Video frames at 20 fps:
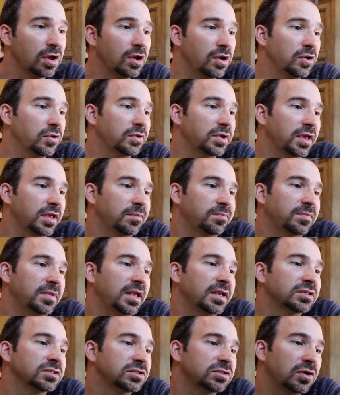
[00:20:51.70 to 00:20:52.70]
Okay.
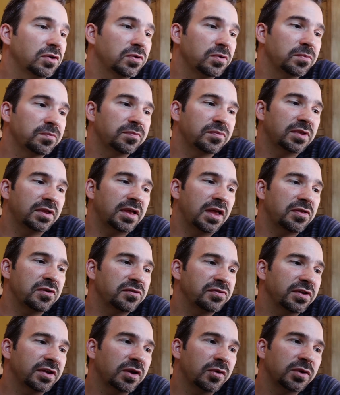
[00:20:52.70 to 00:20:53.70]
And so the other
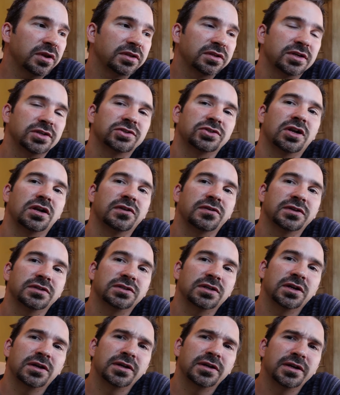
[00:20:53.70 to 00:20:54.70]
thing I want to touch on in this
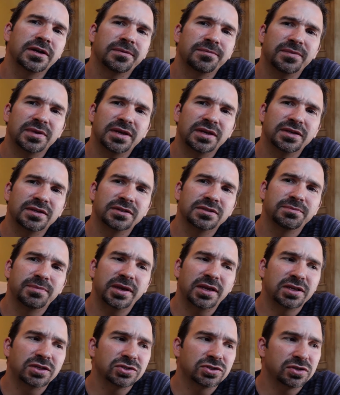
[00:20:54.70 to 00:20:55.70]
area is
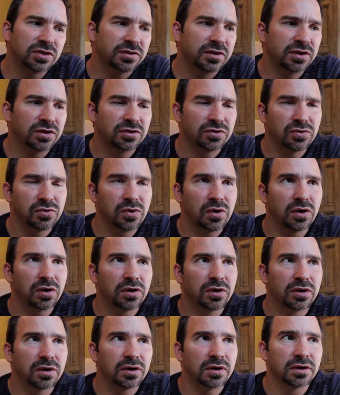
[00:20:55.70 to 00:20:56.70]
making sure that you
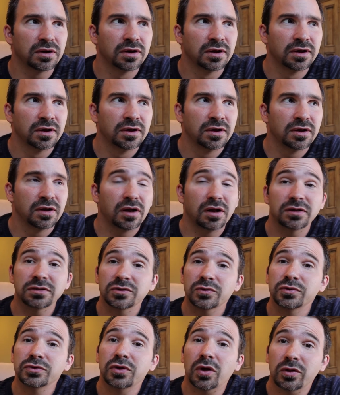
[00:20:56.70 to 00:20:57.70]
are
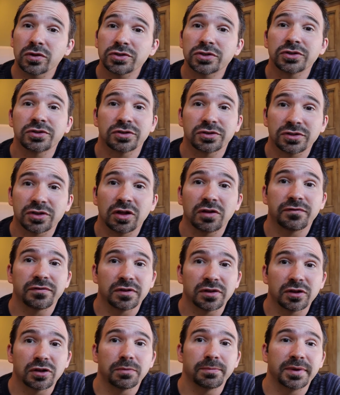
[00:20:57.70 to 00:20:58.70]
also indulging yourself a
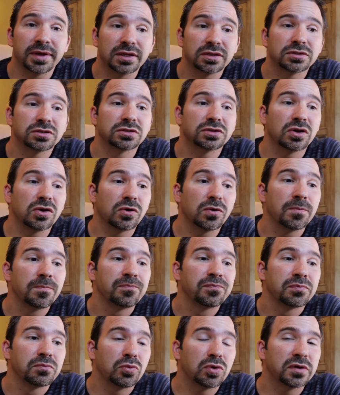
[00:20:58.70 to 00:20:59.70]
little bit. So,
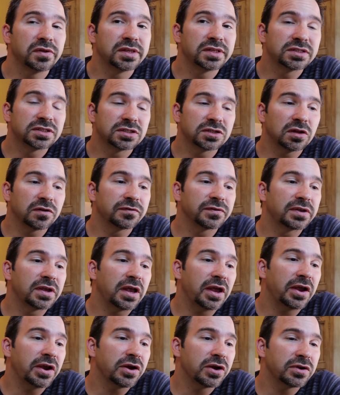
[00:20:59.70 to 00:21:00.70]
more than self
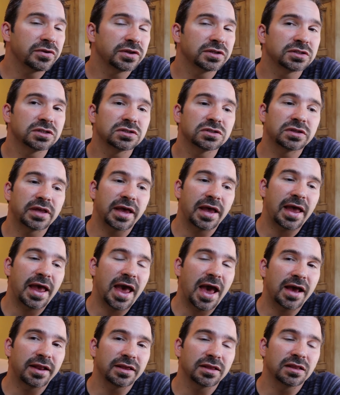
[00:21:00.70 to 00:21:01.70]
care, this is that
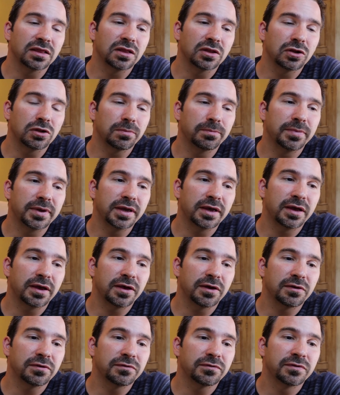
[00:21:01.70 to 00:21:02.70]
added little bit
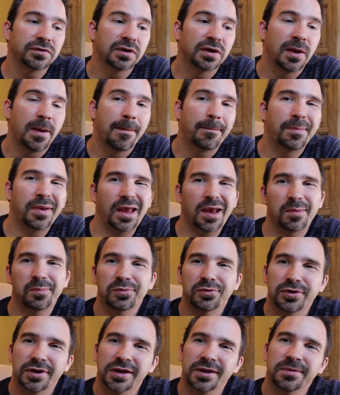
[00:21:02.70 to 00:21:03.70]
of
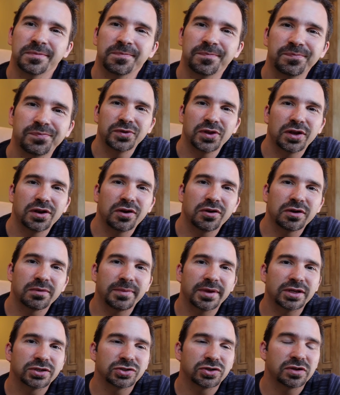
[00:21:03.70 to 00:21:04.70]
pampering, you know, to
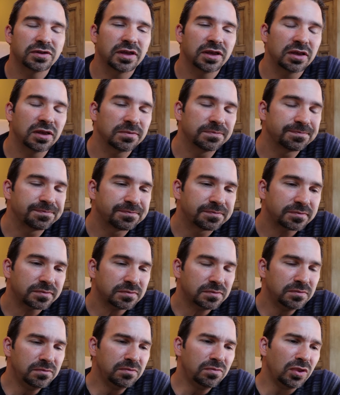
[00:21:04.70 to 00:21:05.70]
make sure that
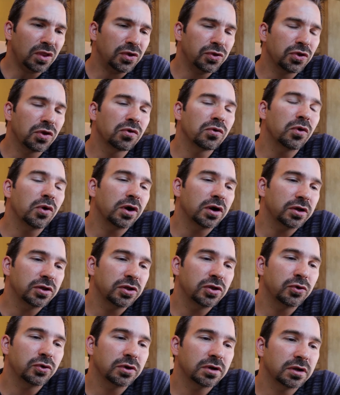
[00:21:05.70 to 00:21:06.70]
you are
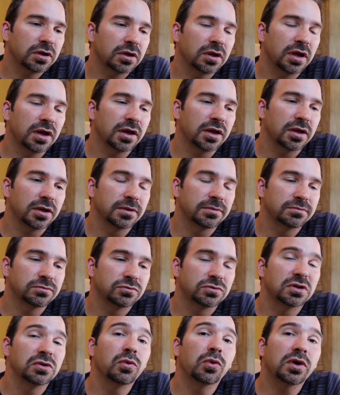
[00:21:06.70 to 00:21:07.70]
you're uh,
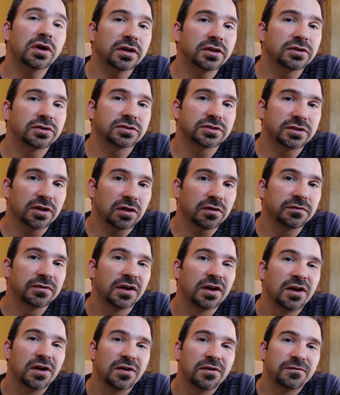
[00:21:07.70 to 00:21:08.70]
rewarding yourself
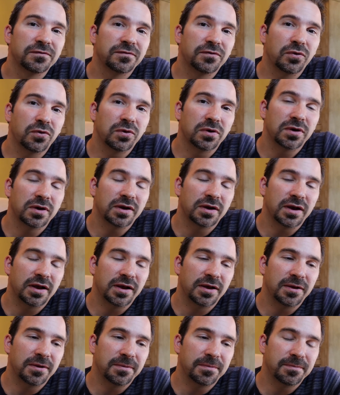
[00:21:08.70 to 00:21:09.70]
for
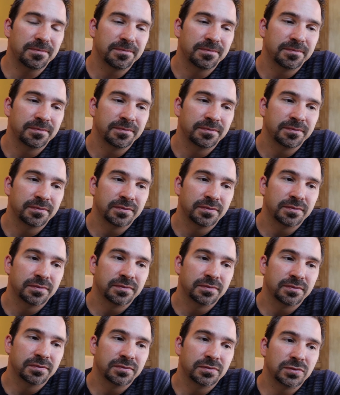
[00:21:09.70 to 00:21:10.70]
um,
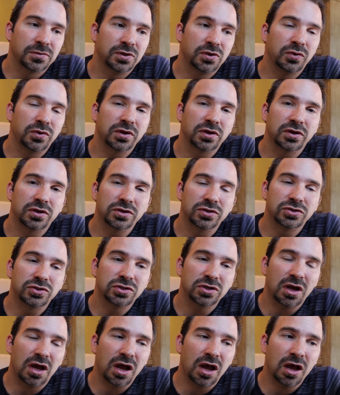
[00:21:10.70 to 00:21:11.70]
doing a good
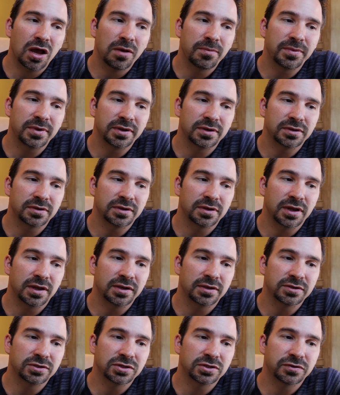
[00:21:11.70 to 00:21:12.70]
job and
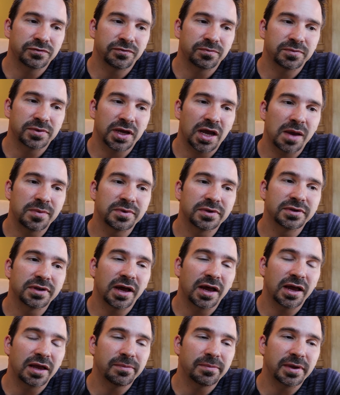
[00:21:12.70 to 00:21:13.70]
and just from time to
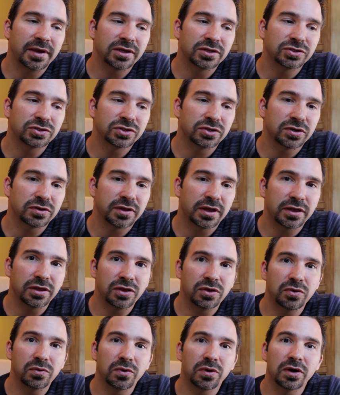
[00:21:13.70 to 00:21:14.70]
time making sure that
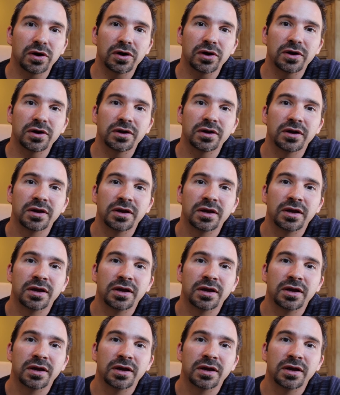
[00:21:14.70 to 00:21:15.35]
you are